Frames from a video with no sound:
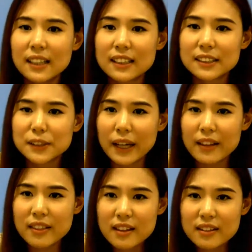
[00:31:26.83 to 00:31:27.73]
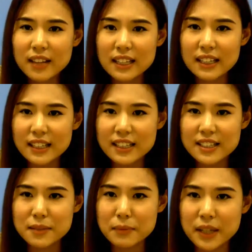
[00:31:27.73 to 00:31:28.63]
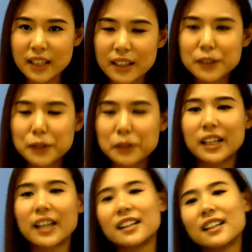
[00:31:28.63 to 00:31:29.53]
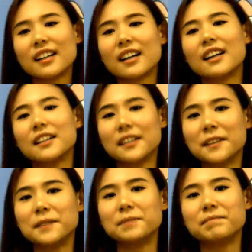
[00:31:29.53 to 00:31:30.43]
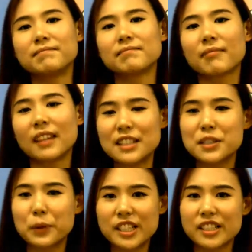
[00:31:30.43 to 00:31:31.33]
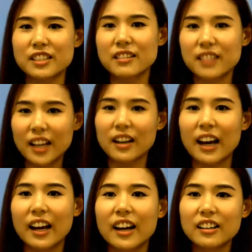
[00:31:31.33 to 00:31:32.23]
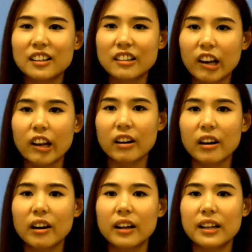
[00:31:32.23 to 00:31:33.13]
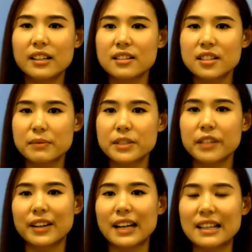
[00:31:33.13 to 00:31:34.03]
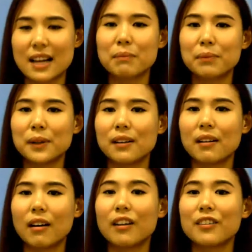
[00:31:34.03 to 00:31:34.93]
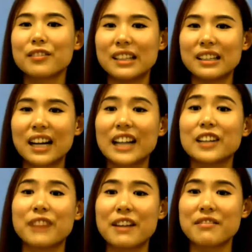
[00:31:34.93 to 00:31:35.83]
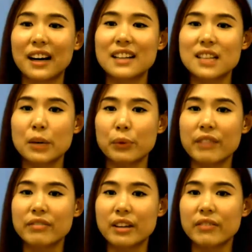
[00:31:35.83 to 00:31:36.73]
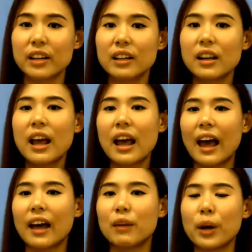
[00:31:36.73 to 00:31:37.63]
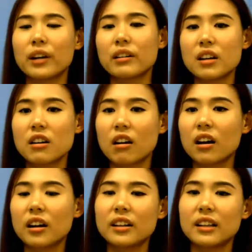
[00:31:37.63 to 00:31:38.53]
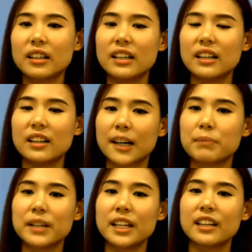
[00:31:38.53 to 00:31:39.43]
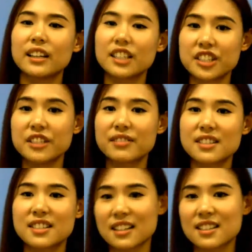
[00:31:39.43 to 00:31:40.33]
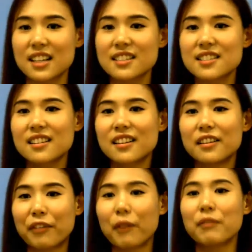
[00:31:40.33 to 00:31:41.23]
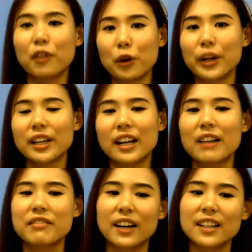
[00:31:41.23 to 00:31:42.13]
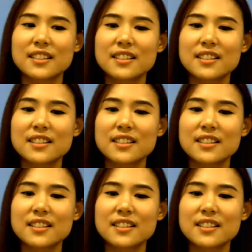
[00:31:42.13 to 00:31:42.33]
So I think that leads me to then this question that I had earlier in terms of an example of the kind of advice that we have given and whether or not the company achieves success from following that advice.